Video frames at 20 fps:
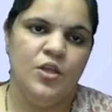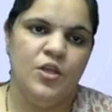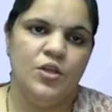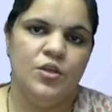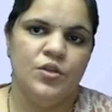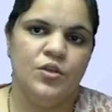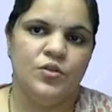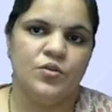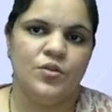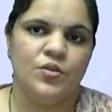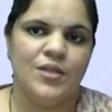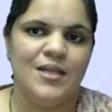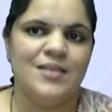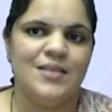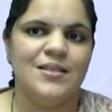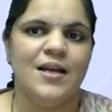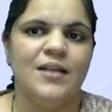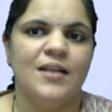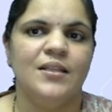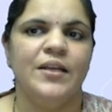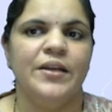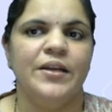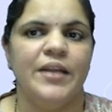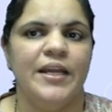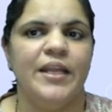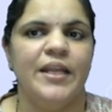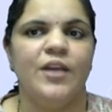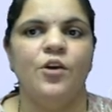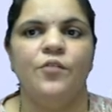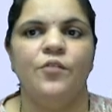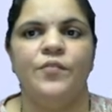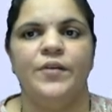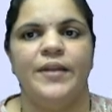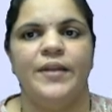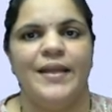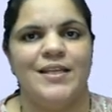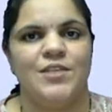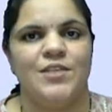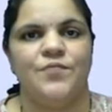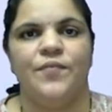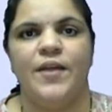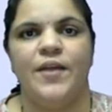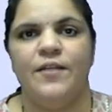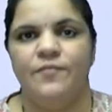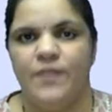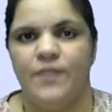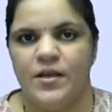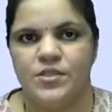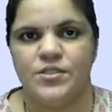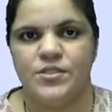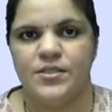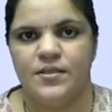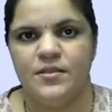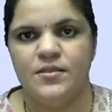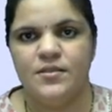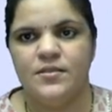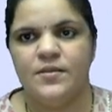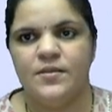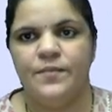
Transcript: So these are the reading of a text file functions.